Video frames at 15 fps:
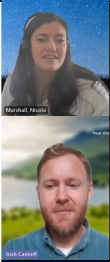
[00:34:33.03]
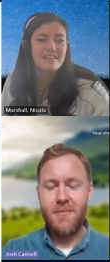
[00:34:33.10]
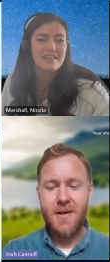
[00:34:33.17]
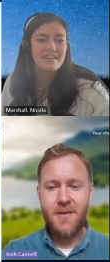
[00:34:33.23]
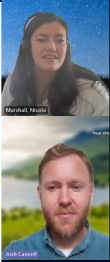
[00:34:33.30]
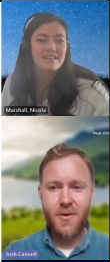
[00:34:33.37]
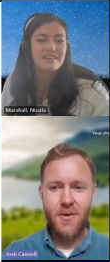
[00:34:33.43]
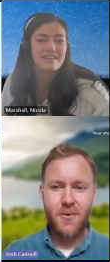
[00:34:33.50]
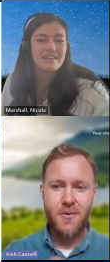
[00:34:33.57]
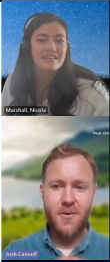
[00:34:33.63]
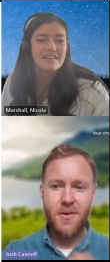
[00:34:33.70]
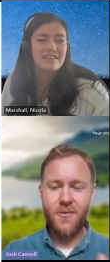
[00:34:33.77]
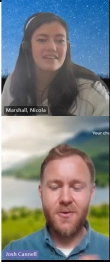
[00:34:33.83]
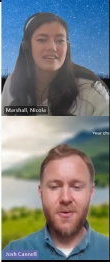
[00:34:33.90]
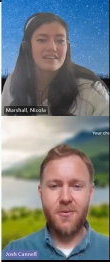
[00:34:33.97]
Speaker 1: uh, we can put
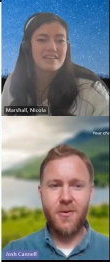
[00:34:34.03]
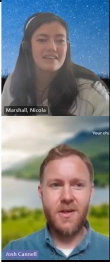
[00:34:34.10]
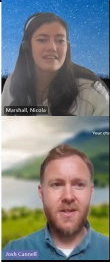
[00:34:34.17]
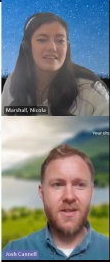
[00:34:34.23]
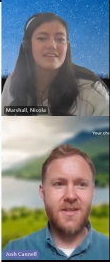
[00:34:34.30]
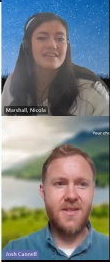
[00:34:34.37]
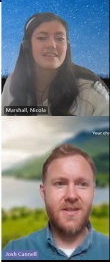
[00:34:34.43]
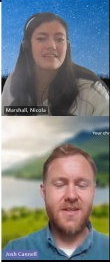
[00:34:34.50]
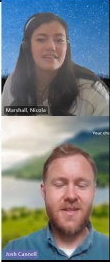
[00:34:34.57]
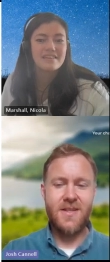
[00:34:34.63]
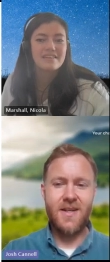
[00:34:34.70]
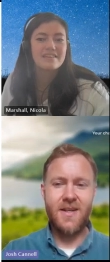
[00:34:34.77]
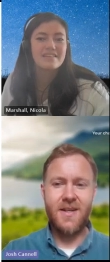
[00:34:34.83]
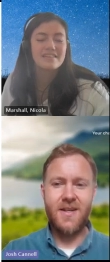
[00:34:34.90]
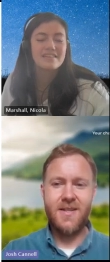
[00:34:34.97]
all of your
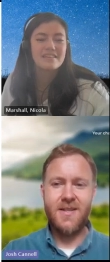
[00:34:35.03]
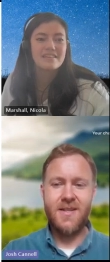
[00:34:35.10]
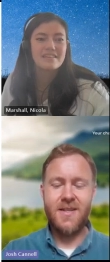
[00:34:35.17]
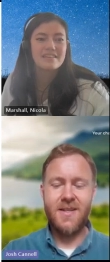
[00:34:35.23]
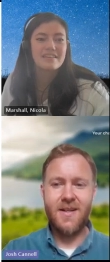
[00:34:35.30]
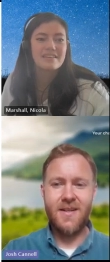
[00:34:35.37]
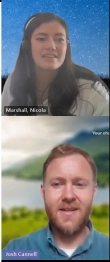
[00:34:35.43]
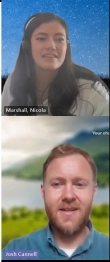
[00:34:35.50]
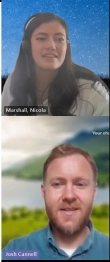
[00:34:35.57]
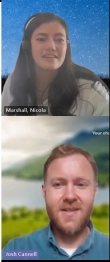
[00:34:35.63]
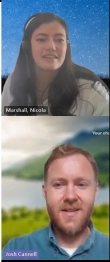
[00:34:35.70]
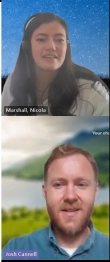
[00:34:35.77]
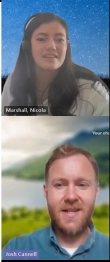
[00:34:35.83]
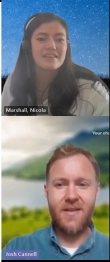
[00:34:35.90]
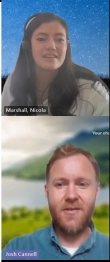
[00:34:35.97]
questions uh, to Nicola and
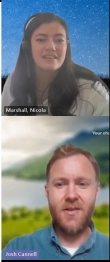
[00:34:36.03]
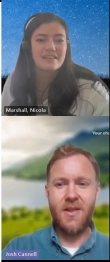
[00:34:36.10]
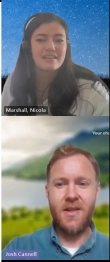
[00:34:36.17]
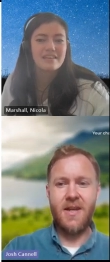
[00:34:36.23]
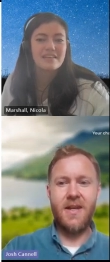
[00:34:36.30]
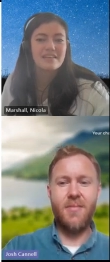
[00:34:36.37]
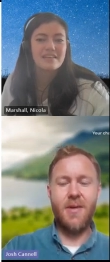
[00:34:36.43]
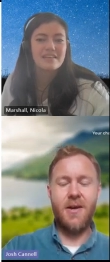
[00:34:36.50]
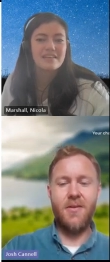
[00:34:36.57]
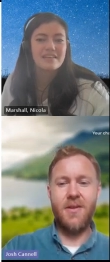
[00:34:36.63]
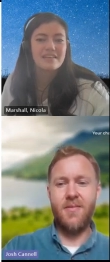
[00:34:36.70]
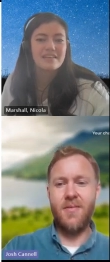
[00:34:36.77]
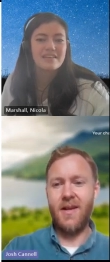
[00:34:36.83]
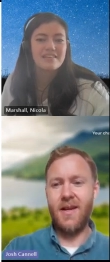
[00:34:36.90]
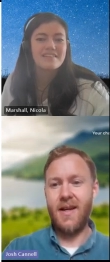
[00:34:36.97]
she can have a think
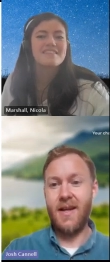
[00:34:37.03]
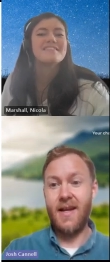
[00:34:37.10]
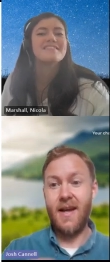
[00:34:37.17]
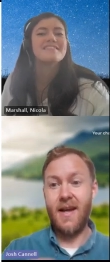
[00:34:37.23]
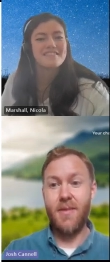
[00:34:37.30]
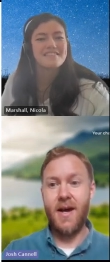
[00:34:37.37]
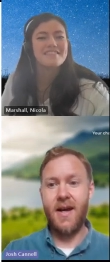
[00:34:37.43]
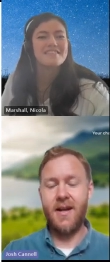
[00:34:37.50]
about them and, and get